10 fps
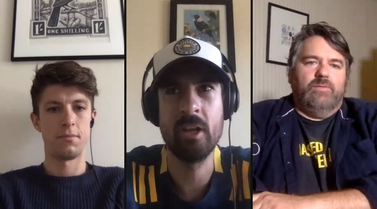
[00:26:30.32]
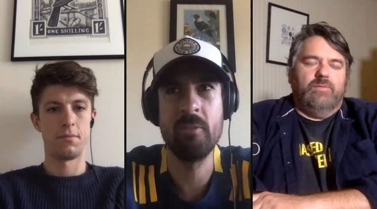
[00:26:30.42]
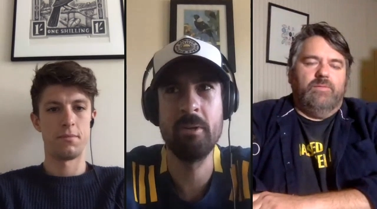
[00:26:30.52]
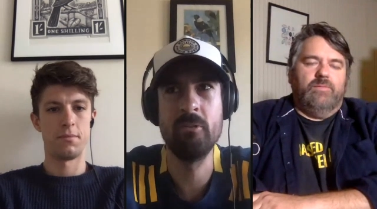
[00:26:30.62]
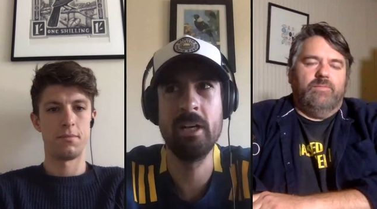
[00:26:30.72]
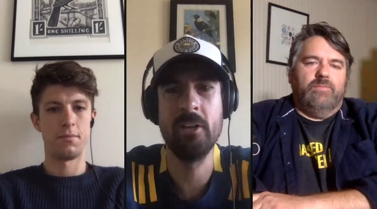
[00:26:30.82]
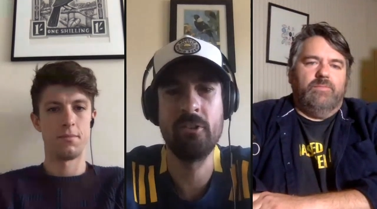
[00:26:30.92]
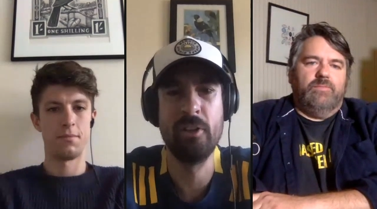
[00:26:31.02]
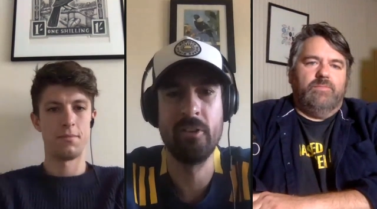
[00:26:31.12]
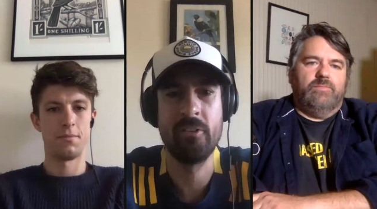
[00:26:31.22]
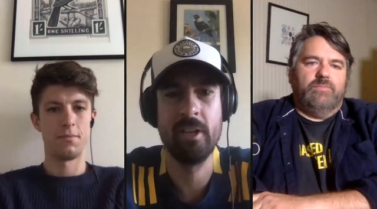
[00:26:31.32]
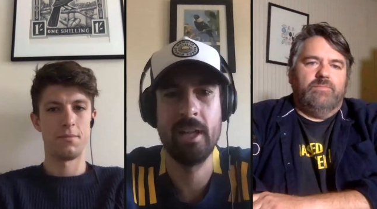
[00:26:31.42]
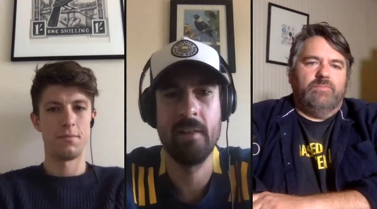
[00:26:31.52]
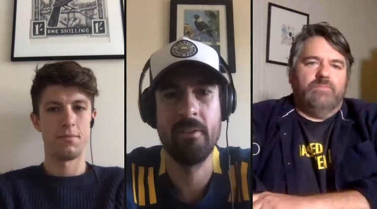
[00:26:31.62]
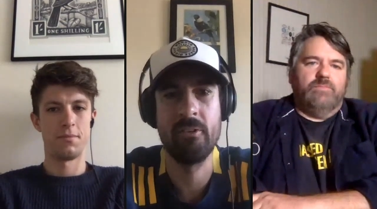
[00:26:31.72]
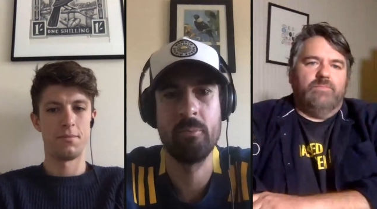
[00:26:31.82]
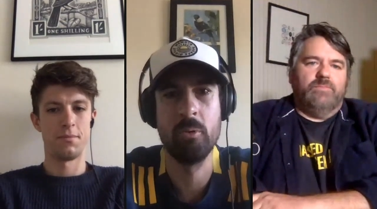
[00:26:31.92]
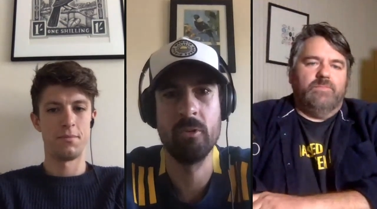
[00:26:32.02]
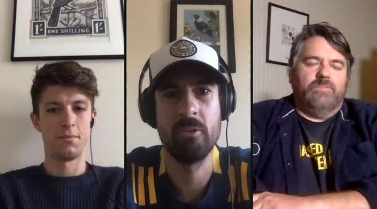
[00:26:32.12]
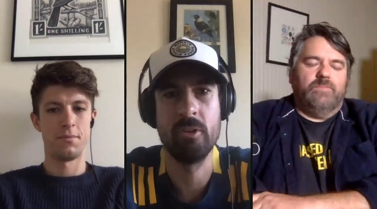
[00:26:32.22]
Speaker 1: it's going to be really interesting to see how these
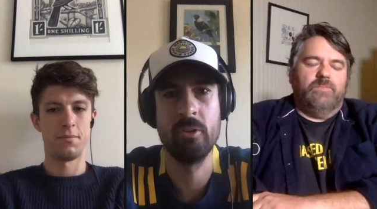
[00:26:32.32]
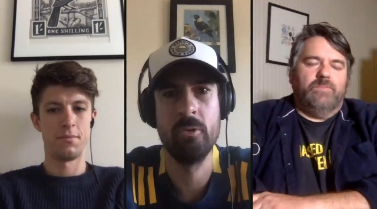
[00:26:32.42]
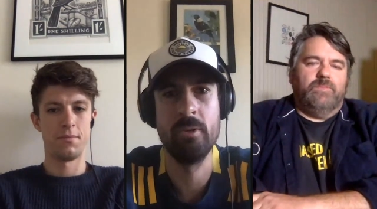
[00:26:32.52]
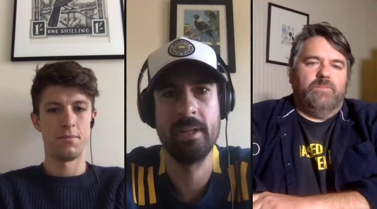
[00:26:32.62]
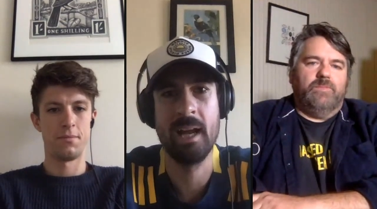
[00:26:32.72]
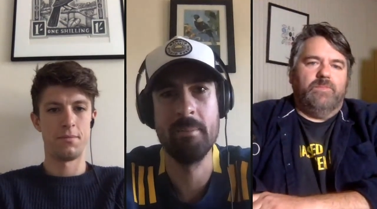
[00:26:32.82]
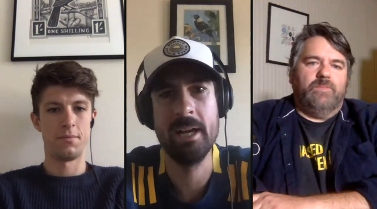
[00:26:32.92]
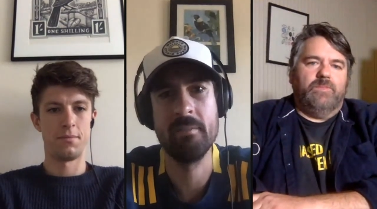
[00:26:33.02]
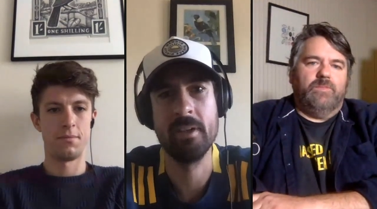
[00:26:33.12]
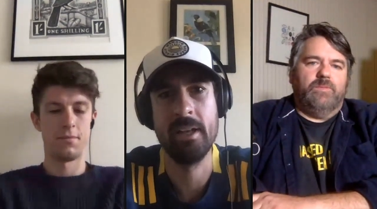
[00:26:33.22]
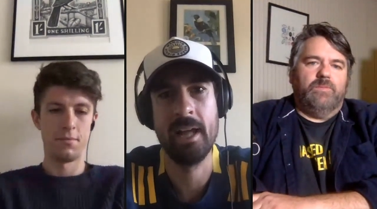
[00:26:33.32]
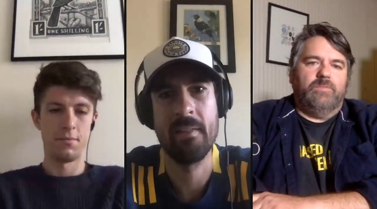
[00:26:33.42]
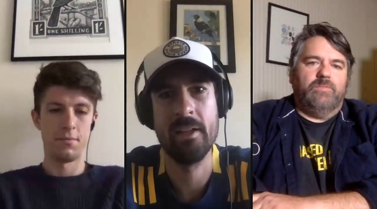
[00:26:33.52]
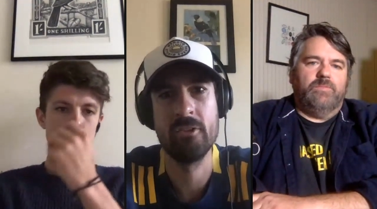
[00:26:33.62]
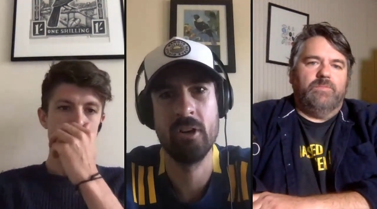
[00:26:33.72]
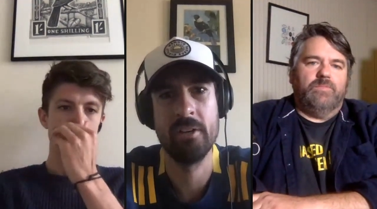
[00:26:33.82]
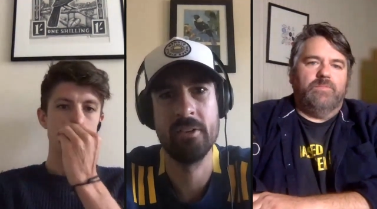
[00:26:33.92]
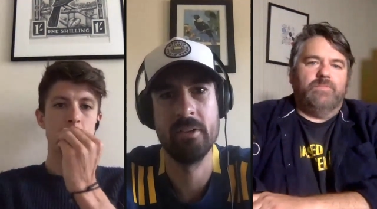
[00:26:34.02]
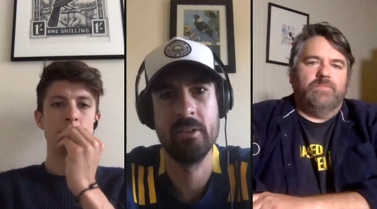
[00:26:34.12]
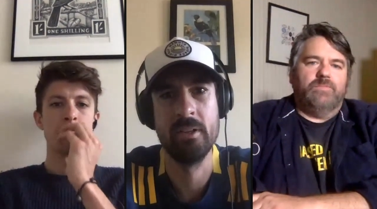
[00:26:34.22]
sports do come out of it and how they try
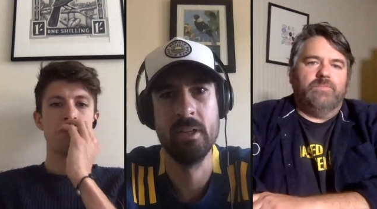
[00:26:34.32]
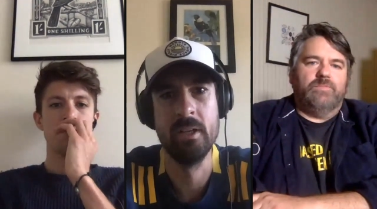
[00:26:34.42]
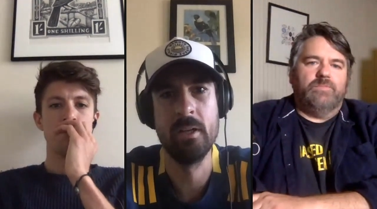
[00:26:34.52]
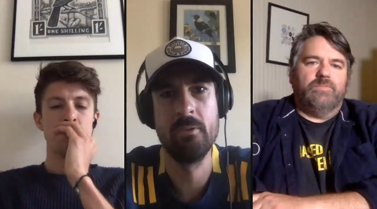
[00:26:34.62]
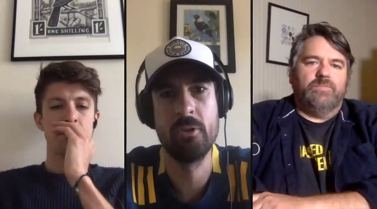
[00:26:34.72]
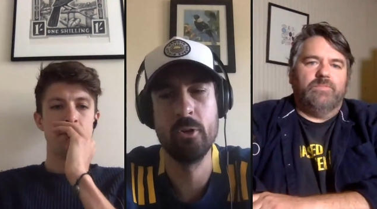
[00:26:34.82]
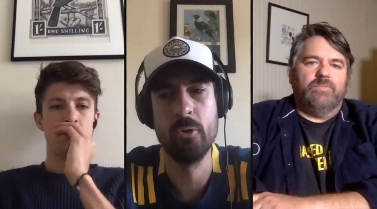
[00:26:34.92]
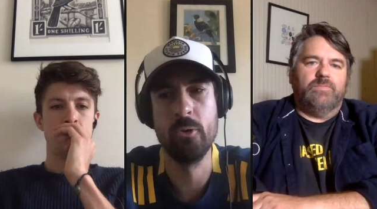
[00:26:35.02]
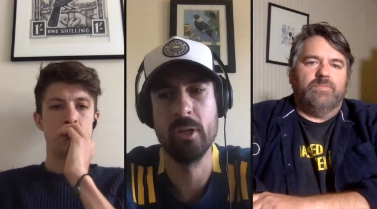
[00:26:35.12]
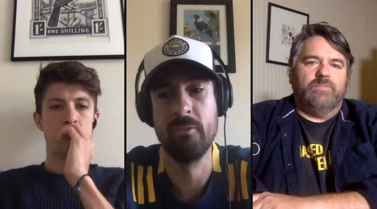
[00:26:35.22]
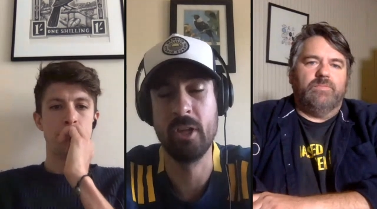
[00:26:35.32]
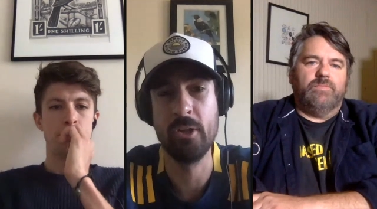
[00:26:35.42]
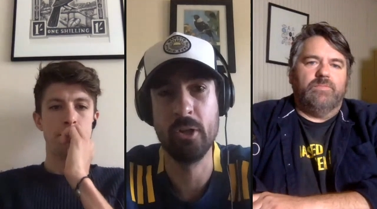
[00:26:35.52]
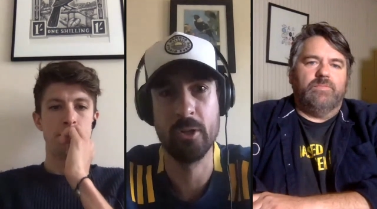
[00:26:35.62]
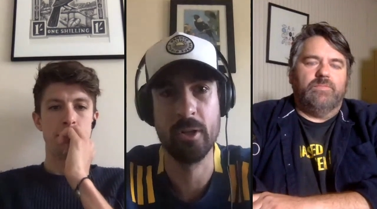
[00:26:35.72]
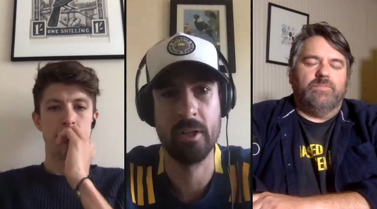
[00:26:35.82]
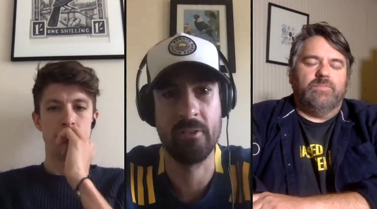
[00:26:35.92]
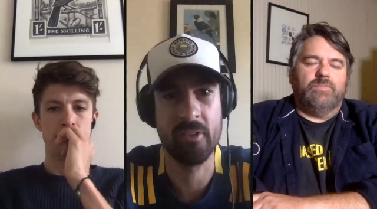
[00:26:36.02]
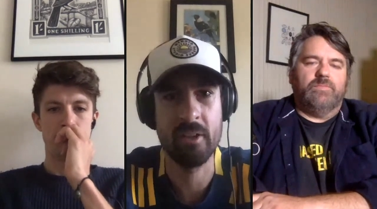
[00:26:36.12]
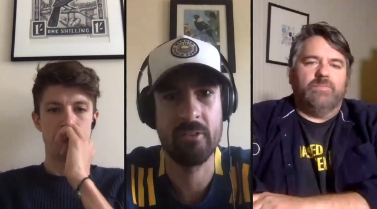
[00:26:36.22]
to to continue to
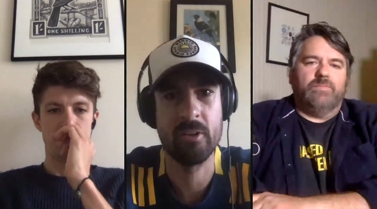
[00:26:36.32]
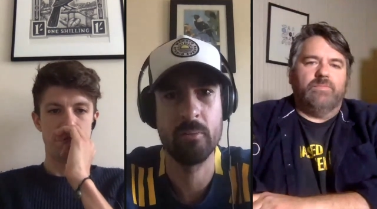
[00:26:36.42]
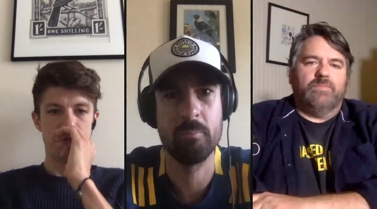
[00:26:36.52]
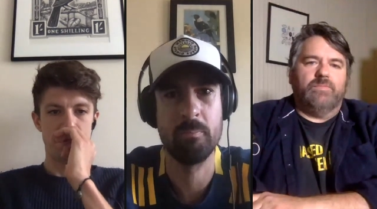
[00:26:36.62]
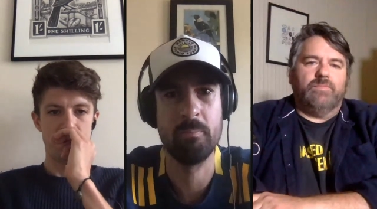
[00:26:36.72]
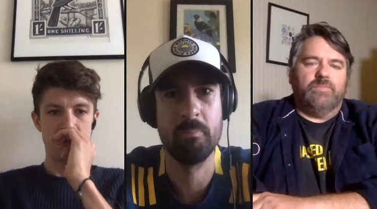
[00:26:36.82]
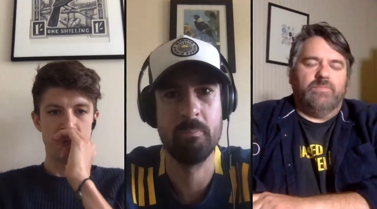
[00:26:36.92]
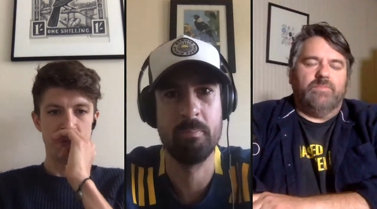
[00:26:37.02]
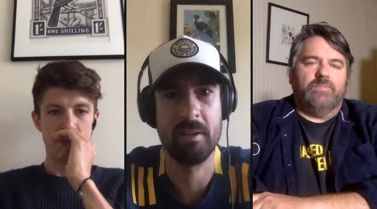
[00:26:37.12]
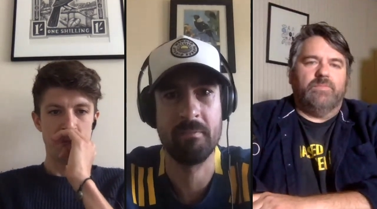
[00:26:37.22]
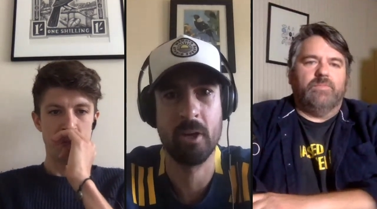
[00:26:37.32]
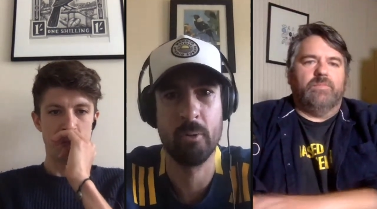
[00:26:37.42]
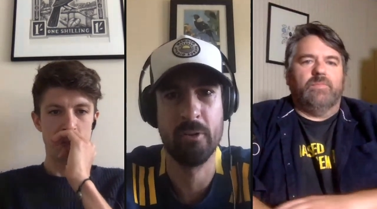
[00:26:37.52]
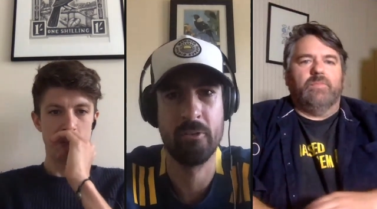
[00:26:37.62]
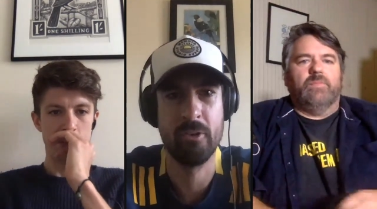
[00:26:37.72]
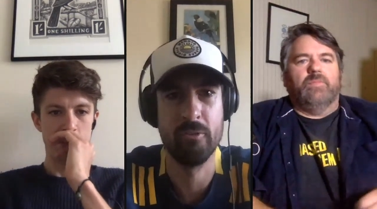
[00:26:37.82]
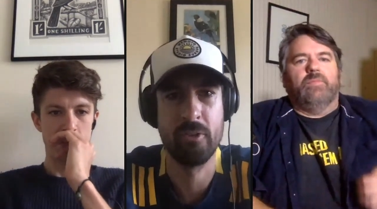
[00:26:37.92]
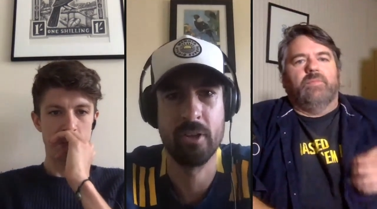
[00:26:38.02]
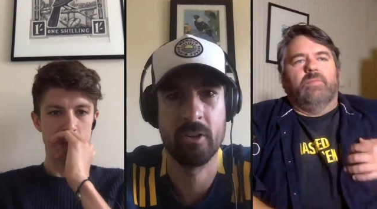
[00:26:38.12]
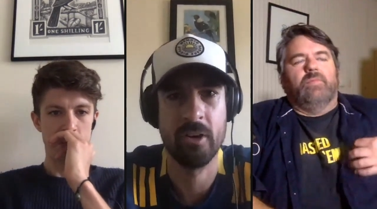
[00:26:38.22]
exist, but following the
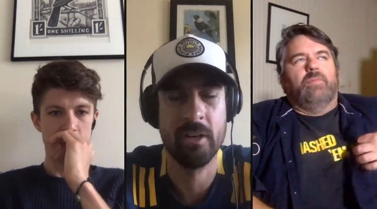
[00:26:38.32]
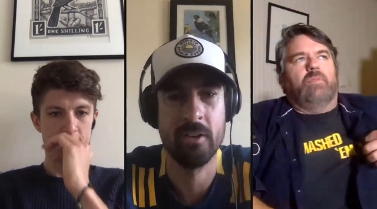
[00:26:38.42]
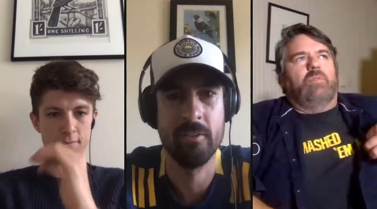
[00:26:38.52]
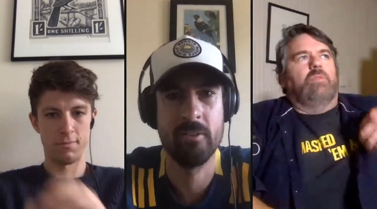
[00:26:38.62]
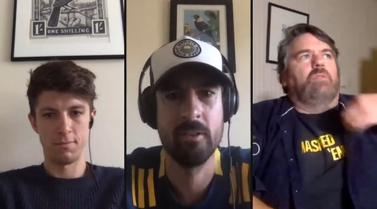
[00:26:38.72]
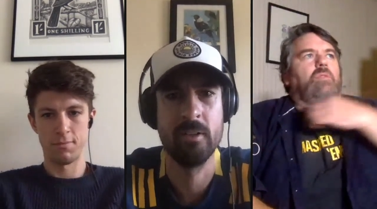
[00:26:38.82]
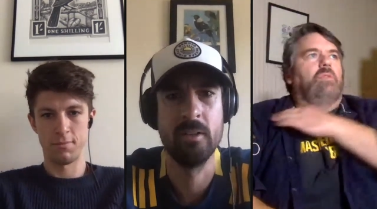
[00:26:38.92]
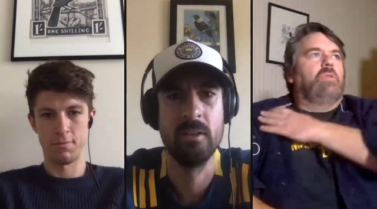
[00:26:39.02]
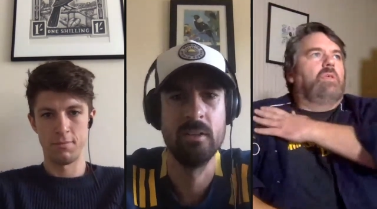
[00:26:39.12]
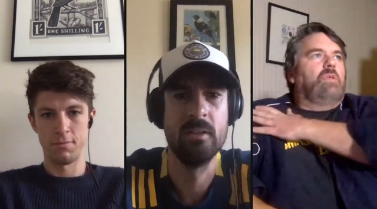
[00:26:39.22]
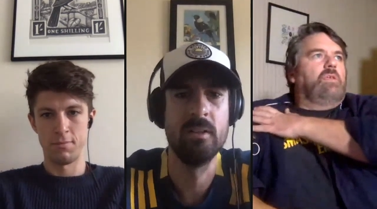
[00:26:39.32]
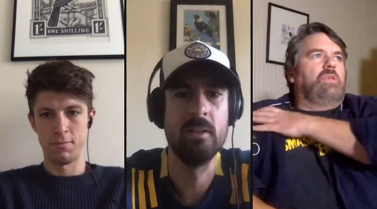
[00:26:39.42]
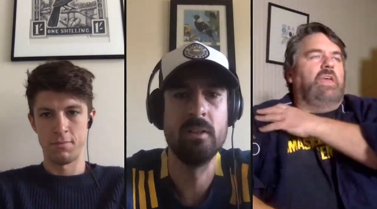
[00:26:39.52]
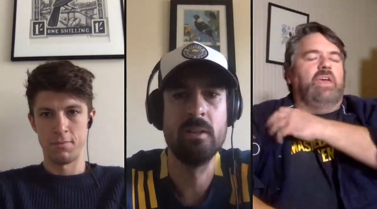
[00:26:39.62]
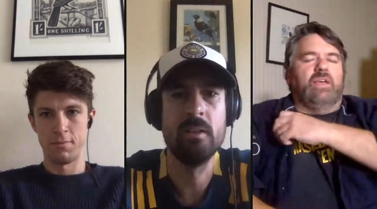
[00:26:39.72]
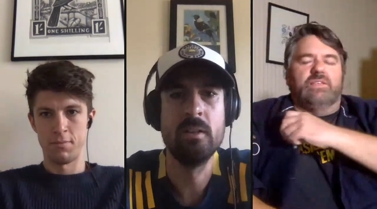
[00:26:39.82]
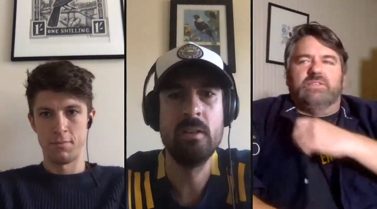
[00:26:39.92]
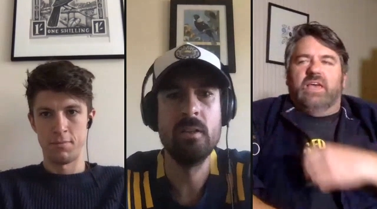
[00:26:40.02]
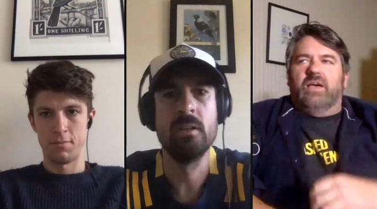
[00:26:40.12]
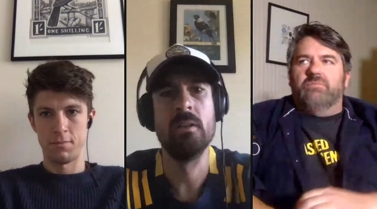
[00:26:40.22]
certain set of guidelines.
Speaker 2: Yeah, it's